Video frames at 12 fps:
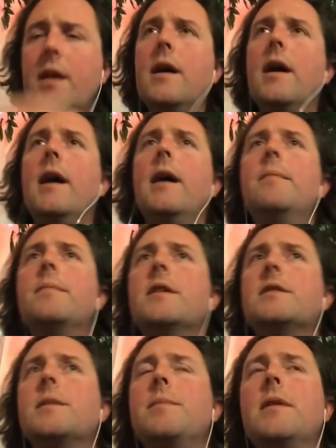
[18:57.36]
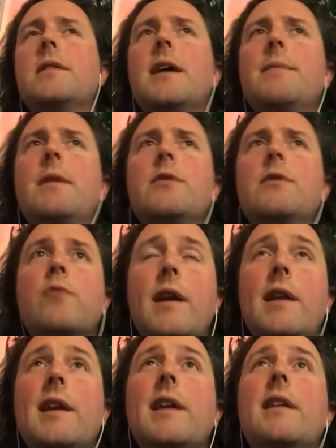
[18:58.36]
Because like by the time I was
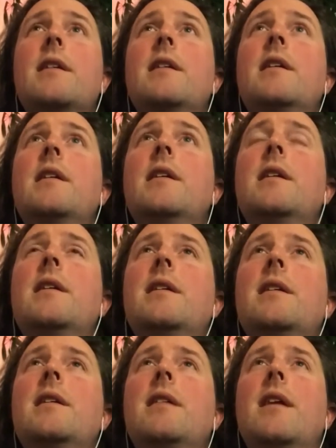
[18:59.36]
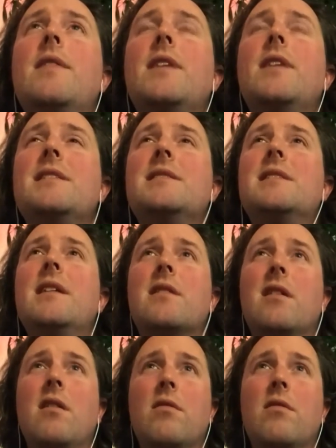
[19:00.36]
writing it, I think Zendikar